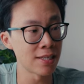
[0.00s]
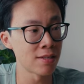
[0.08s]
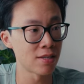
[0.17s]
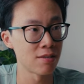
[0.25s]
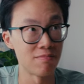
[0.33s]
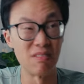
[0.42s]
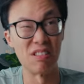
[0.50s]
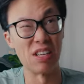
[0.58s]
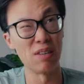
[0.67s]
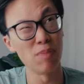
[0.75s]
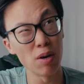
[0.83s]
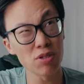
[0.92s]
isn't
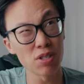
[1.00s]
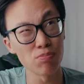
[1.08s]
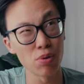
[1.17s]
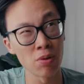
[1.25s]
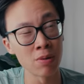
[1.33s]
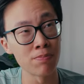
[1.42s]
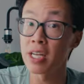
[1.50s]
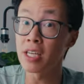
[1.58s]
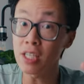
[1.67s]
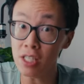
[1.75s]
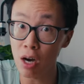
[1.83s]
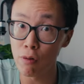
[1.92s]
the most important, but
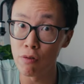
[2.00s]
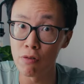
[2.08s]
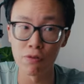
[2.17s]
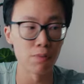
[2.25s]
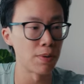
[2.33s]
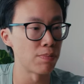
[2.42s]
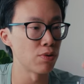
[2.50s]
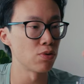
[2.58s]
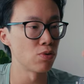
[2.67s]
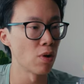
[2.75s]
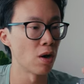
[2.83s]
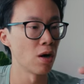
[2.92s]
it is helpful for people
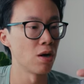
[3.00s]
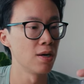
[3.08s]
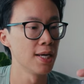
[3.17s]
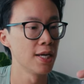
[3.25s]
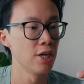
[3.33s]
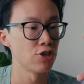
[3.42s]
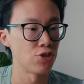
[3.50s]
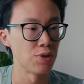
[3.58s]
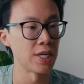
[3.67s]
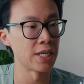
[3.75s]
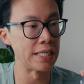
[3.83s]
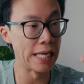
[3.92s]
who are
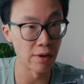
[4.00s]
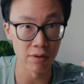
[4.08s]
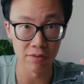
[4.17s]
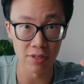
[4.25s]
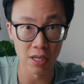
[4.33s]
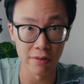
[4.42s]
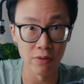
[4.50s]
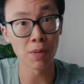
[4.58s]
shooting narrative stuff.